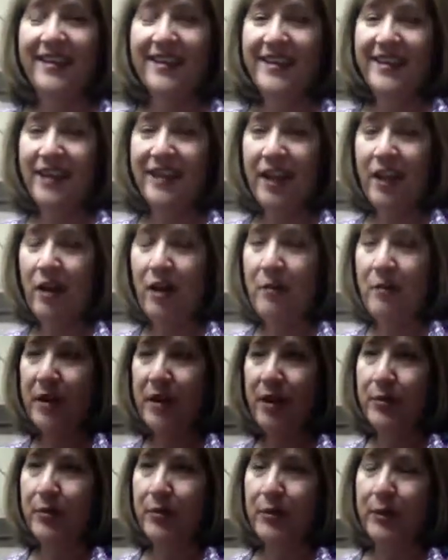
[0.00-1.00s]
to help me
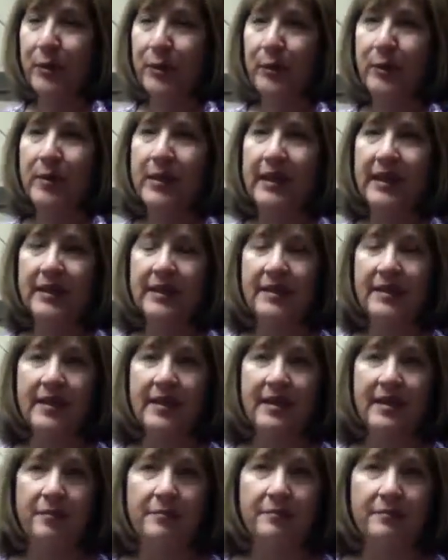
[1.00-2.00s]
through, but
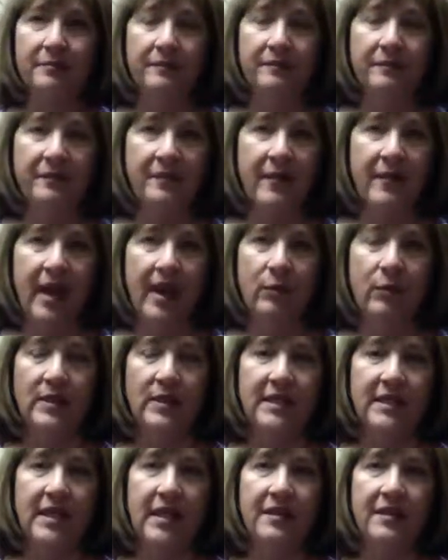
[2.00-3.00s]
I would
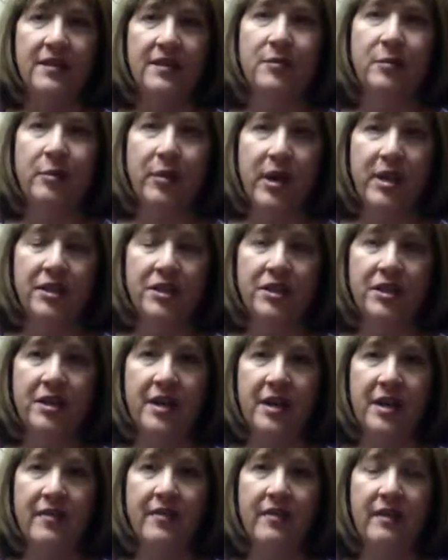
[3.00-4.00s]
say the
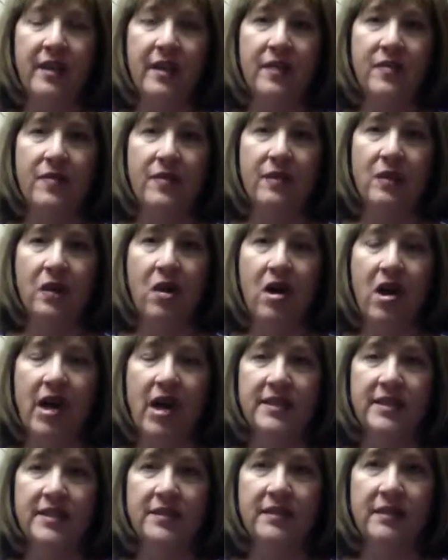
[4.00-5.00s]
depression and the
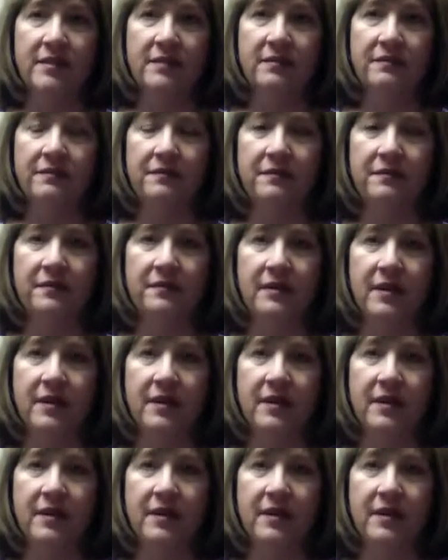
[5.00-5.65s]
loss of